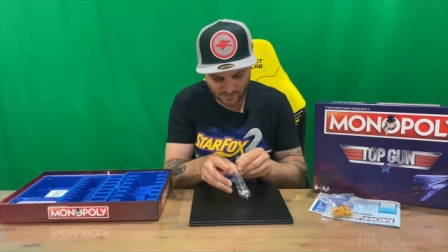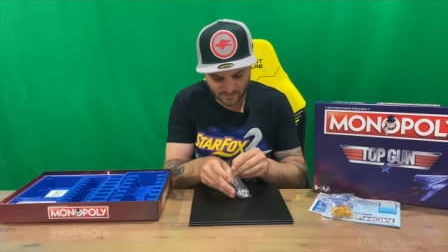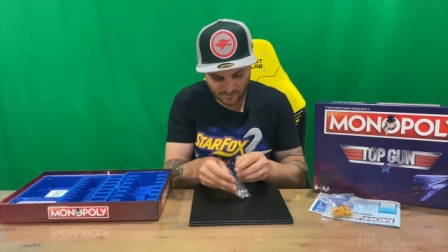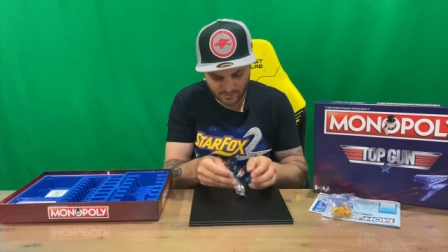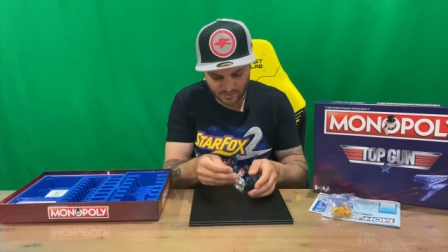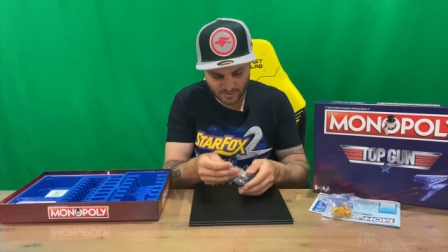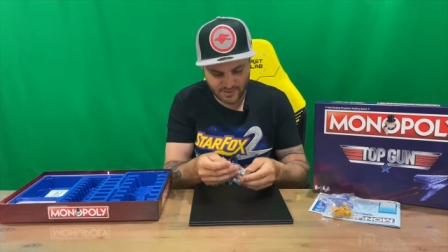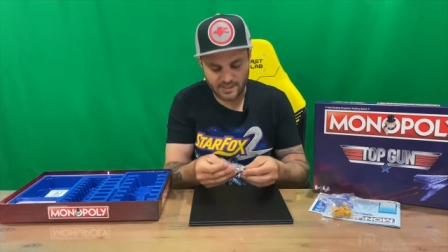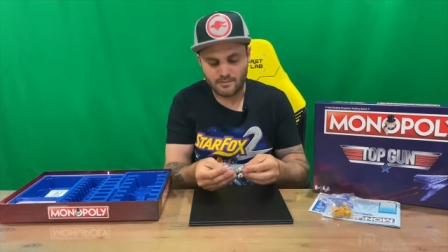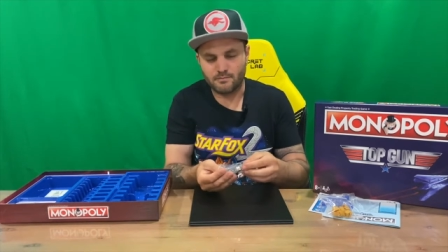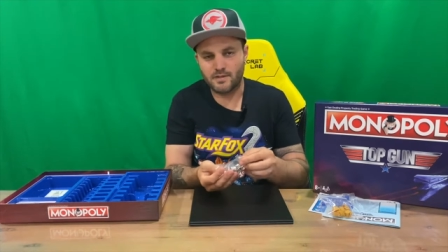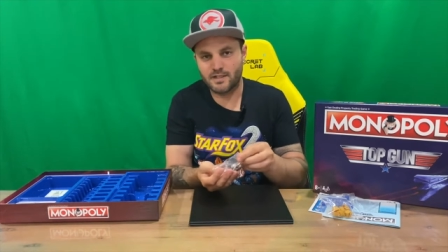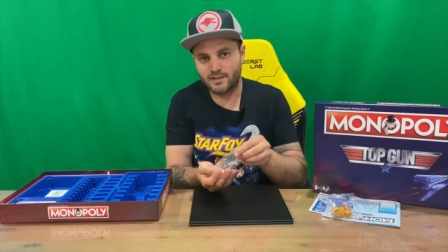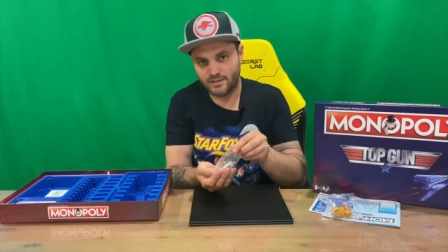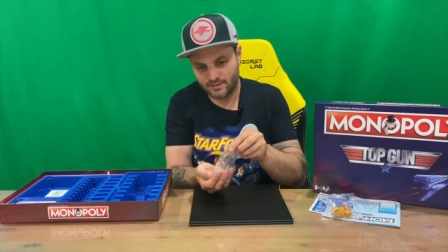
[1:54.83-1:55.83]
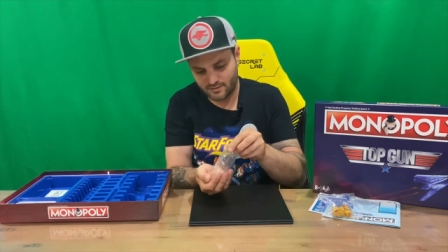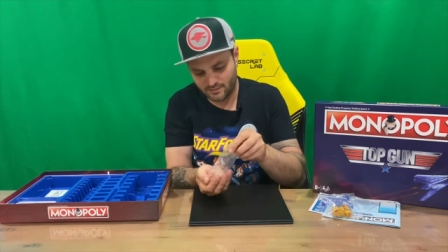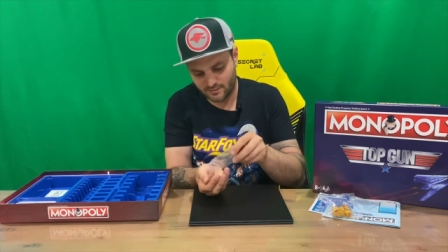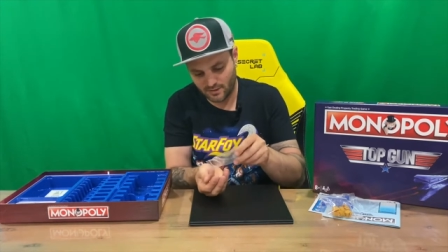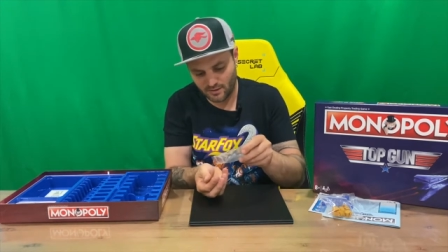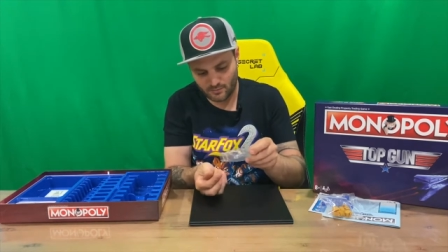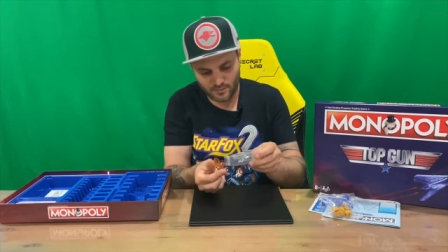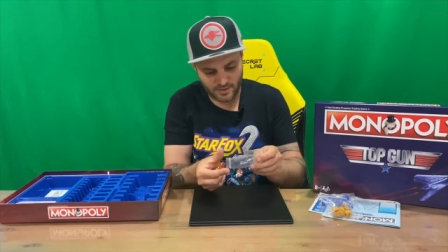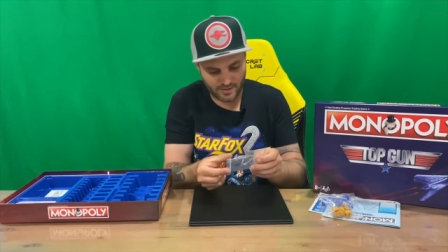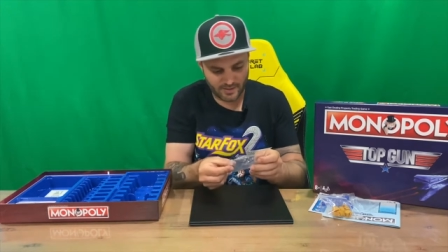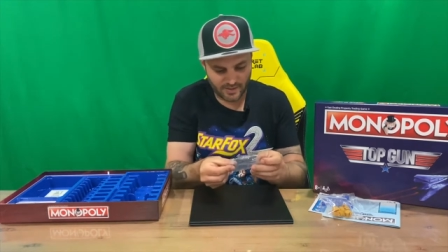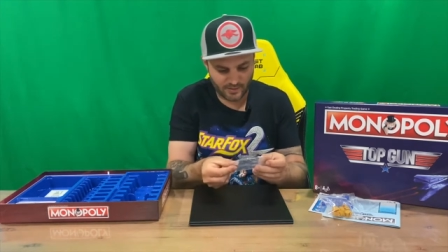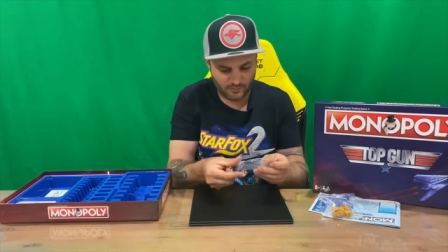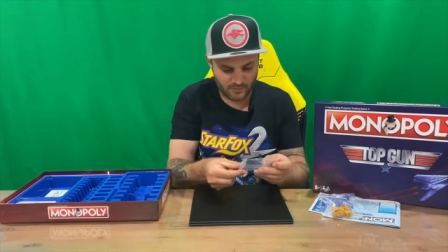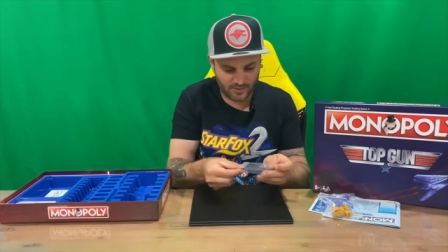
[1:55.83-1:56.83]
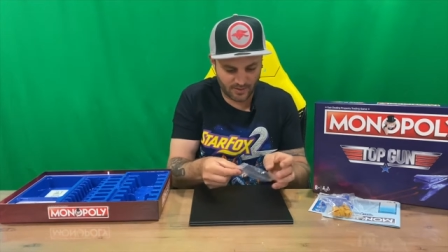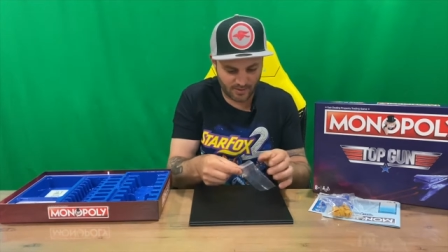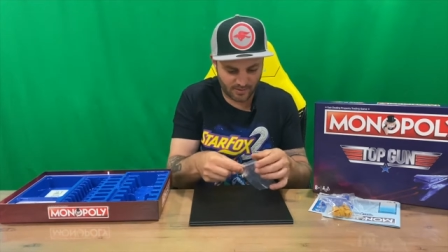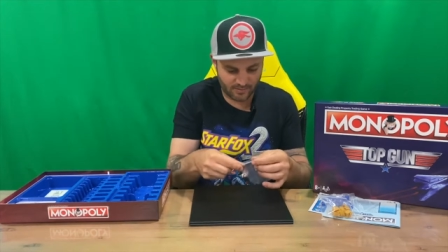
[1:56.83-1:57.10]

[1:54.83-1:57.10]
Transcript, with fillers: It's hit and miss. Don't know what you're going to get with uh,